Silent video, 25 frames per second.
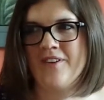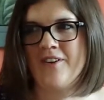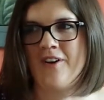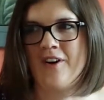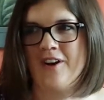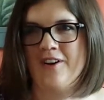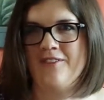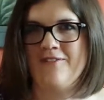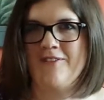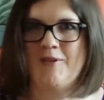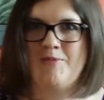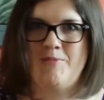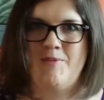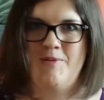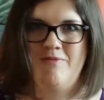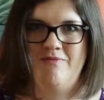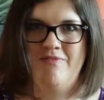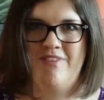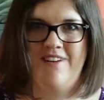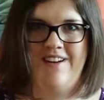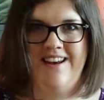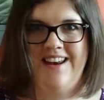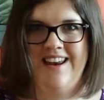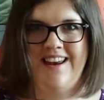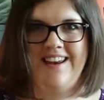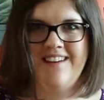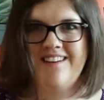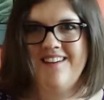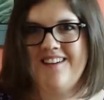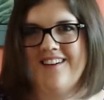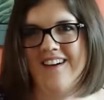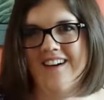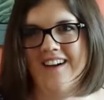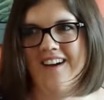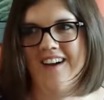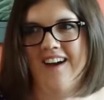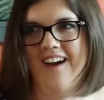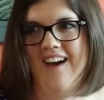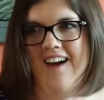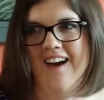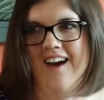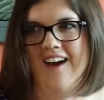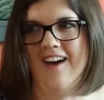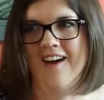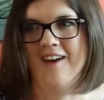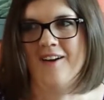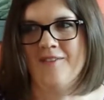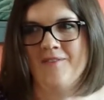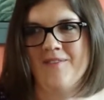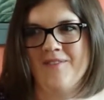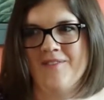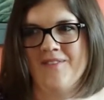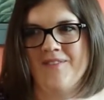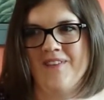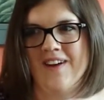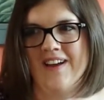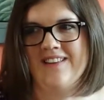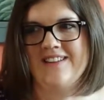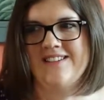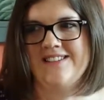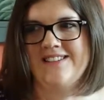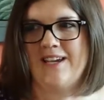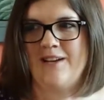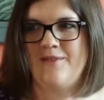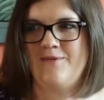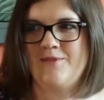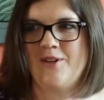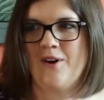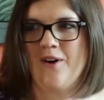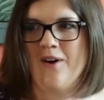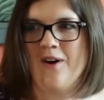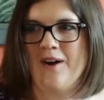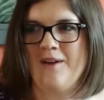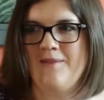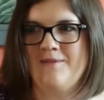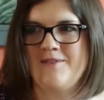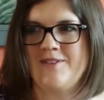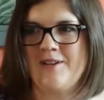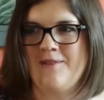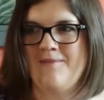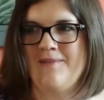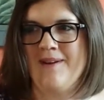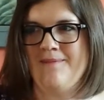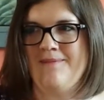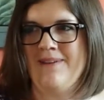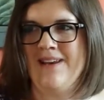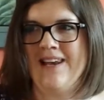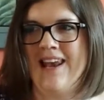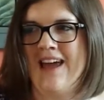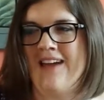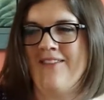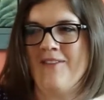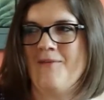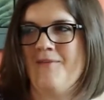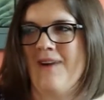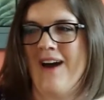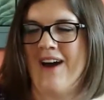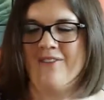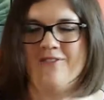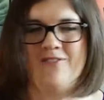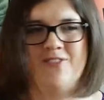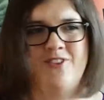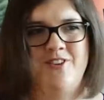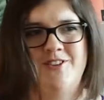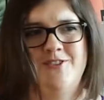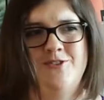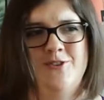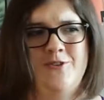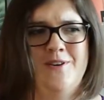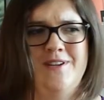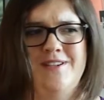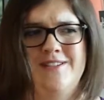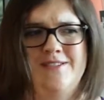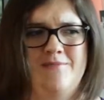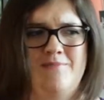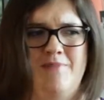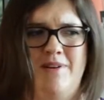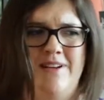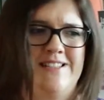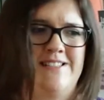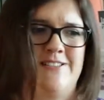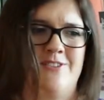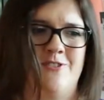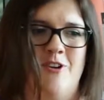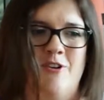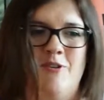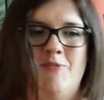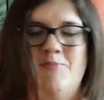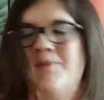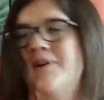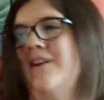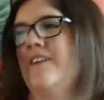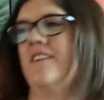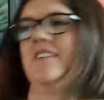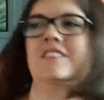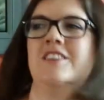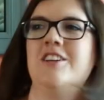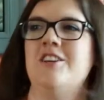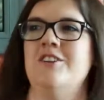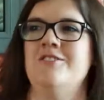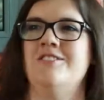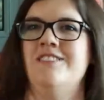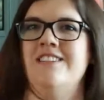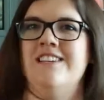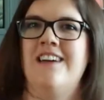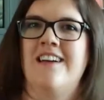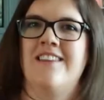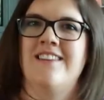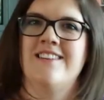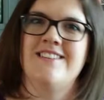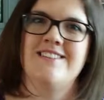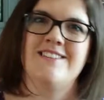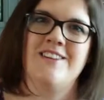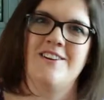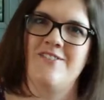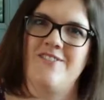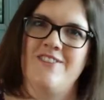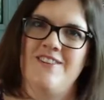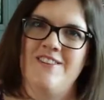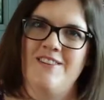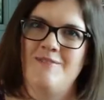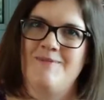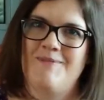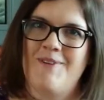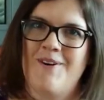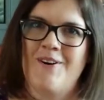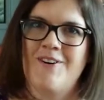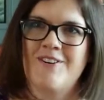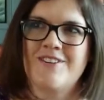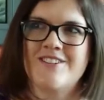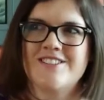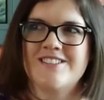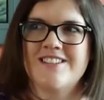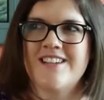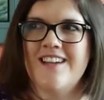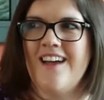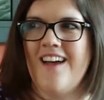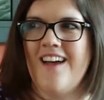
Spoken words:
kind of up and running at the same time. So maybe let them have the toys and mascot, but use the other stuff in the box.